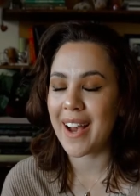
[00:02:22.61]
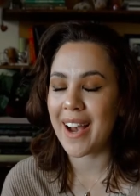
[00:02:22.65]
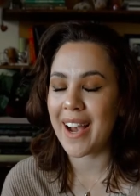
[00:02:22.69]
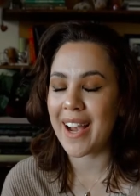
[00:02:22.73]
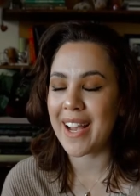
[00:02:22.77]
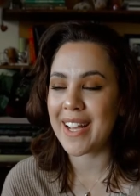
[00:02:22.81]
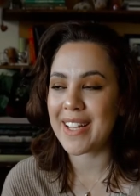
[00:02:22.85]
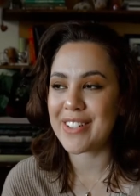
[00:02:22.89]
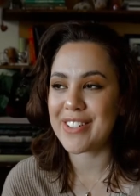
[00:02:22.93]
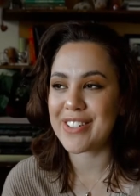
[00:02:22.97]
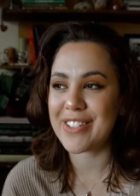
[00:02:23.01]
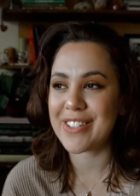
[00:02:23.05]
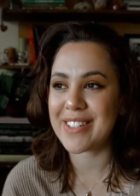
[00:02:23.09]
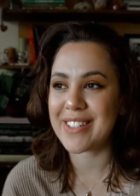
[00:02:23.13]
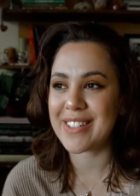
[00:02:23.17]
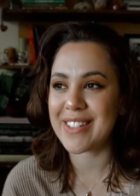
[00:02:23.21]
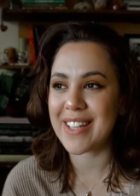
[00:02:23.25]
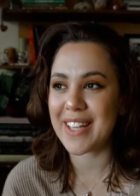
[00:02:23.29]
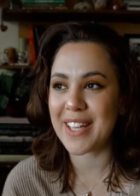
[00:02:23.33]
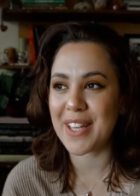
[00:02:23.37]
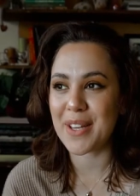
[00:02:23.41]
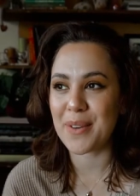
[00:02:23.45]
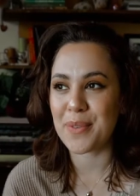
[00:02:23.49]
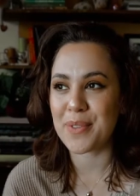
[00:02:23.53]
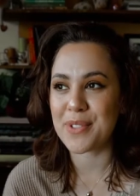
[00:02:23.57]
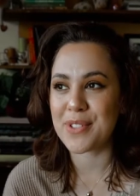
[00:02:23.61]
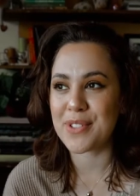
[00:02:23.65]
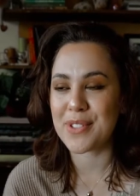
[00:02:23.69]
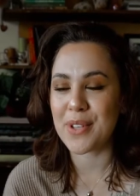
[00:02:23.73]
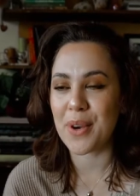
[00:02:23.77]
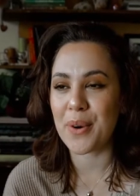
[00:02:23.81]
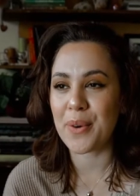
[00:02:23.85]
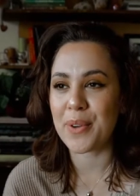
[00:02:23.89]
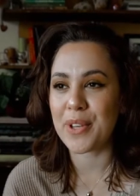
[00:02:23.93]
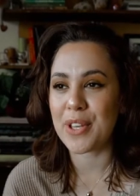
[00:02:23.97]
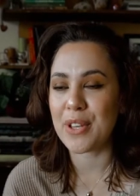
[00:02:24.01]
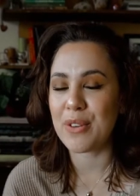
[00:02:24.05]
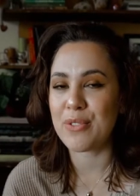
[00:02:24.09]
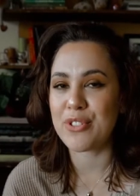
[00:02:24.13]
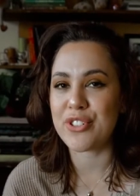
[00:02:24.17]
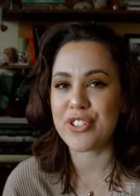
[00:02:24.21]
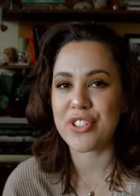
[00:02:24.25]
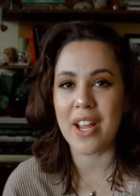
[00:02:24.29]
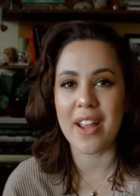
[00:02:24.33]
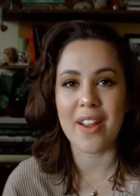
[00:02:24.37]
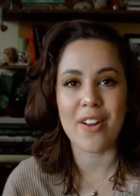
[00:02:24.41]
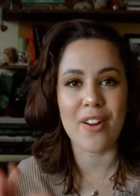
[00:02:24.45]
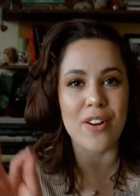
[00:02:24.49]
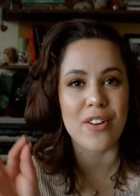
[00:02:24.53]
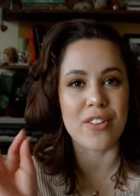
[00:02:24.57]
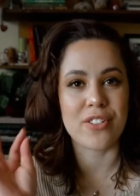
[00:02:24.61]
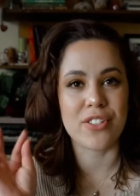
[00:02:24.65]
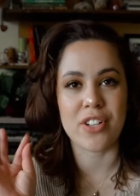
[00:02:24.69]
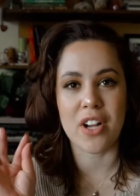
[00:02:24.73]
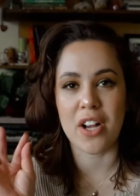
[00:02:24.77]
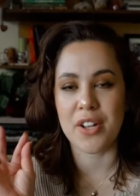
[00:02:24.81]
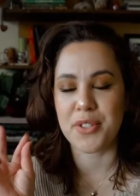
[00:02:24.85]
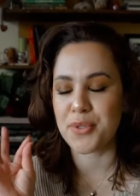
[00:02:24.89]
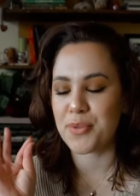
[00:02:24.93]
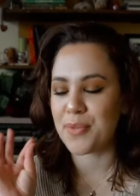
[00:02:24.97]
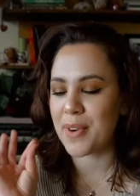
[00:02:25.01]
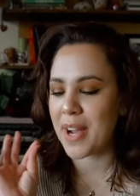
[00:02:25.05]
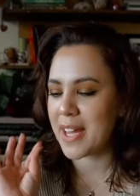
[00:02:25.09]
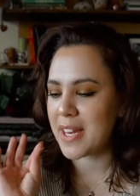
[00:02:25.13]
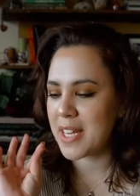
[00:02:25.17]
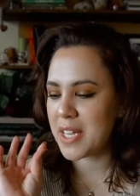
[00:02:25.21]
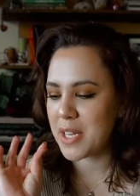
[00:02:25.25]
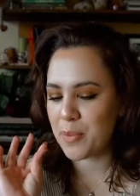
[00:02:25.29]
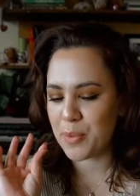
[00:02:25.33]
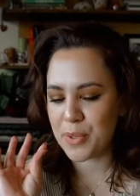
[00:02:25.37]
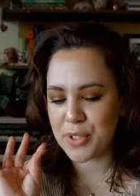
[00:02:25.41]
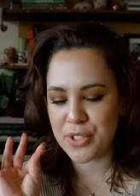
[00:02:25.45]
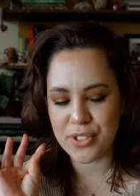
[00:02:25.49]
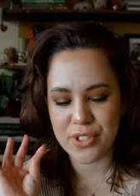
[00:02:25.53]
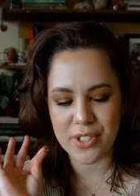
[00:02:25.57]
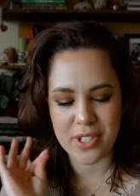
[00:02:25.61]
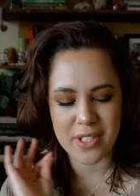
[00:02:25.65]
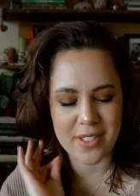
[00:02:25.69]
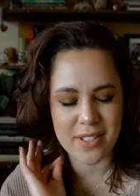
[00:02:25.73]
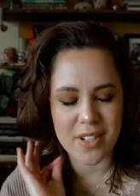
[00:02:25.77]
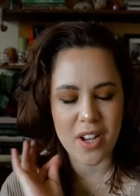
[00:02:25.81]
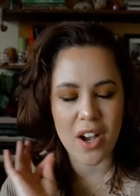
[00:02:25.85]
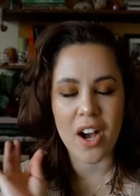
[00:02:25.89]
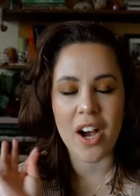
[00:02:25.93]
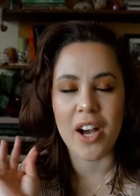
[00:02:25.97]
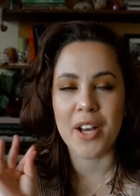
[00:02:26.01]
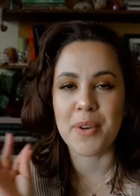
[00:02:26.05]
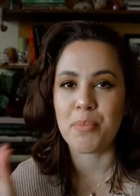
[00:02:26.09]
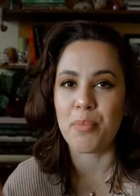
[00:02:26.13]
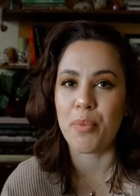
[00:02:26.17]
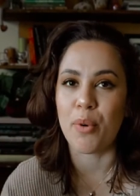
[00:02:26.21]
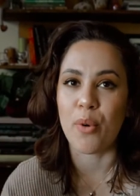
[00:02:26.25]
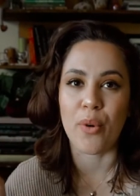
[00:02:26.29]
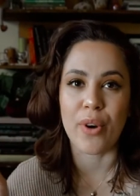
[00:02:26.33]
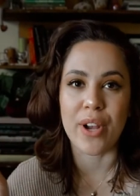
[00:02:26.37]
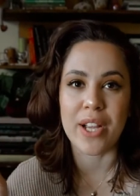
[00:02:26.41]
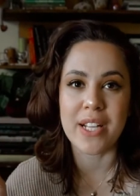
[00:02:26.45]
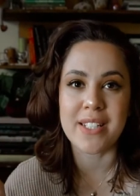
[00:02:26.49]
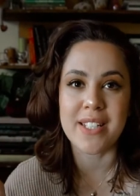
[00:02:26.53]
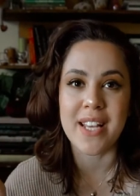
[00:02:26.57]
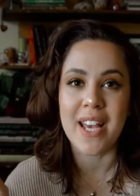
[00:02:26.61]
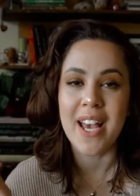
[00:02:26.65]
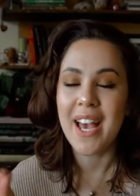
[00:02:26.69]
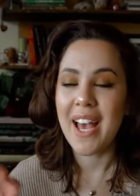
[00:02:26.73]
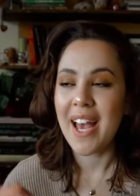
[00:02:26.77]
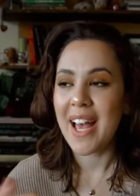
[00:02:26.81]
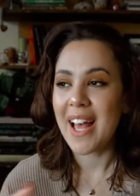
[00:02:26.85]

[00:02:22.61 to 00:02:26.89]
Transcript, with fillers: I just think it was so cute. Shea Ernshaw's writing was just on point.